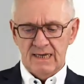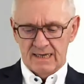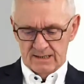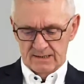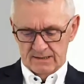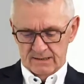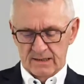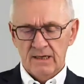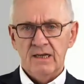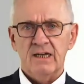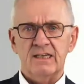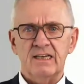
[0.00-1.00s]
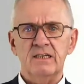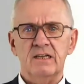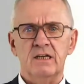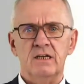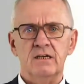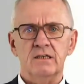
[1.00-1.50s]
Yeah. Again
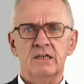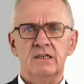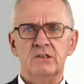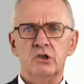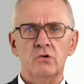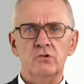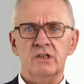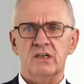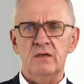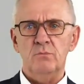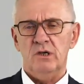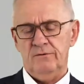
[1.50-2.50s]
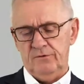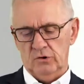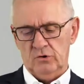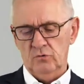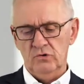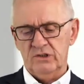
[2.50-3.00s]
here, don't dream. If
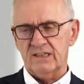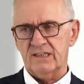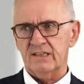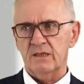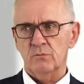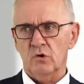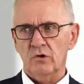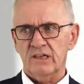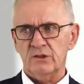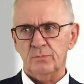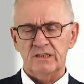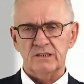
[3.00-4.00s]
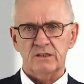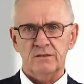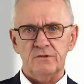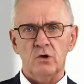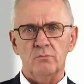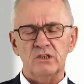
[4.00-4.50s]
your tools are getting more
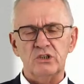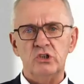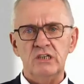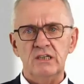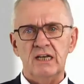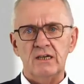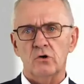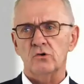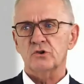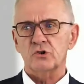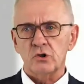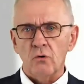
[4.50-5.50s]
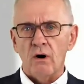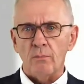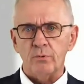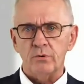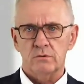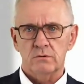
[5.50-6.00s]
expensive, your machining costs go
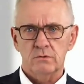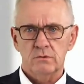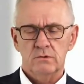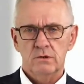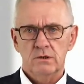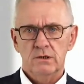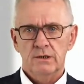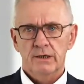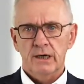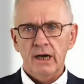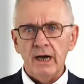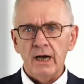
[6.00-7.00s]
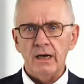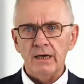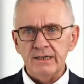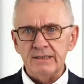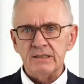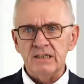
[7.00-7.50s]
up.
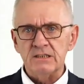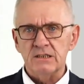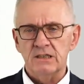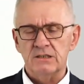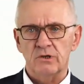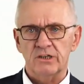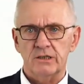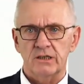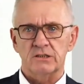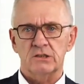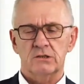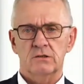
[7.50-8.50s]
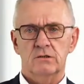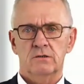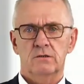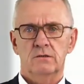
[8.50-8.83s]
It's what it is.